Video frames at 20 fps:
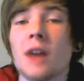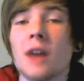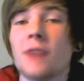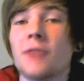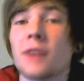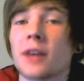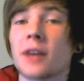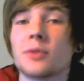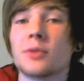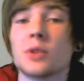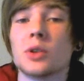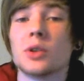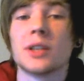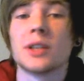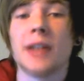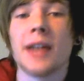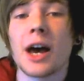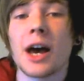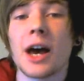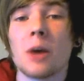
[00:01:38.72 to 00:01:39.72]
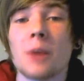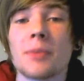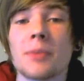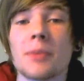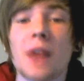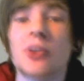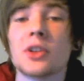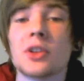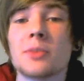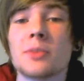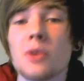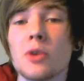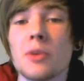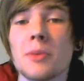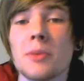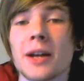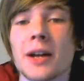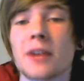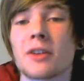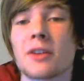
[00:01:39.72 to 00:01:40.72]
Fast forward to now, and the small
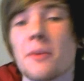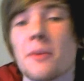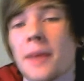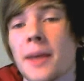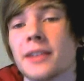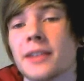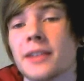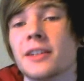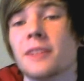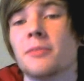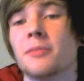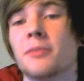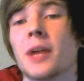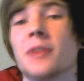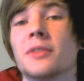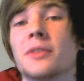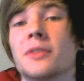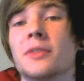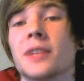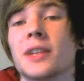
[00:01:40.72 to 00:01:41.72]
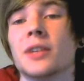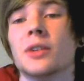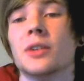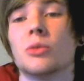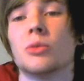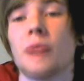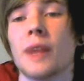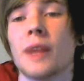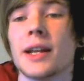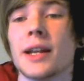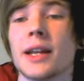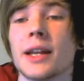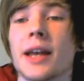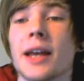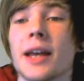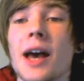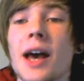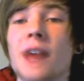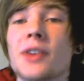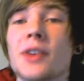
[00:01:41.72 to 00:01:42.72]
amount of competitive play we've seen
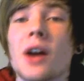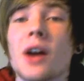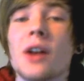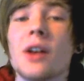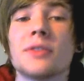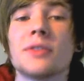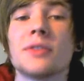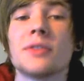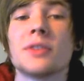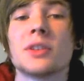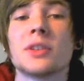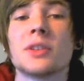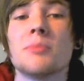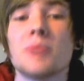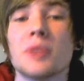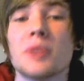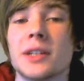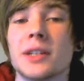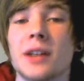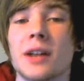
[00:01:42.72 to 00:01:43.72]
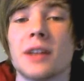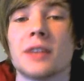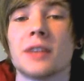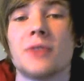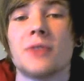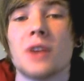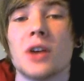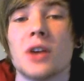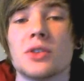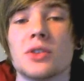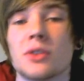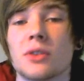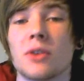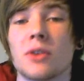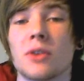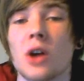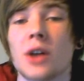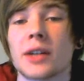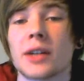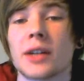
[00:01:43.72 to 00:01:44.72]
already has unearthed some pretty nice versions of
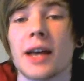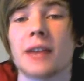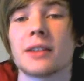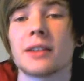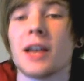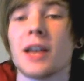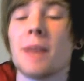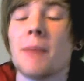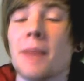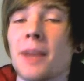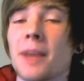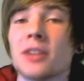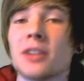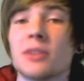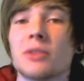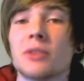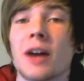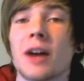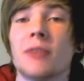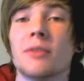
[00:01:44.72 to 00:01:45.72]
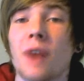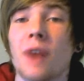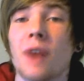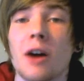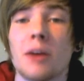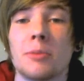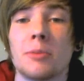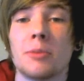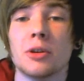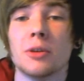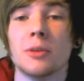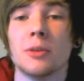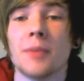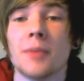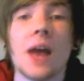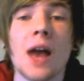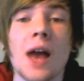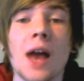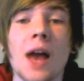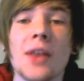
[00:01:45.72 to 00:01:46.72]
lock decks based around Vileplume,
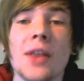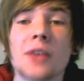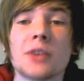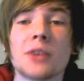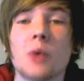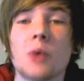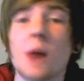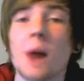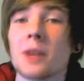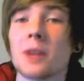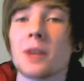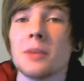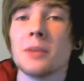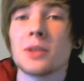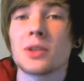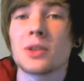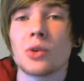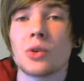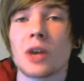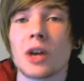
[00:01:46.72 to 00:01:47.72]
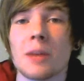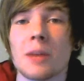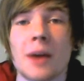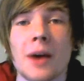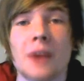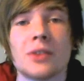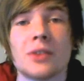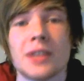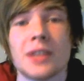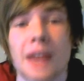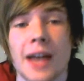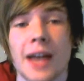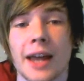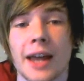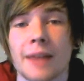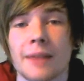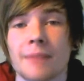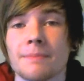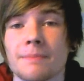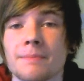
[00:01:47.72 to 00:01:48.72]
and that's what I'm going to be talking about today.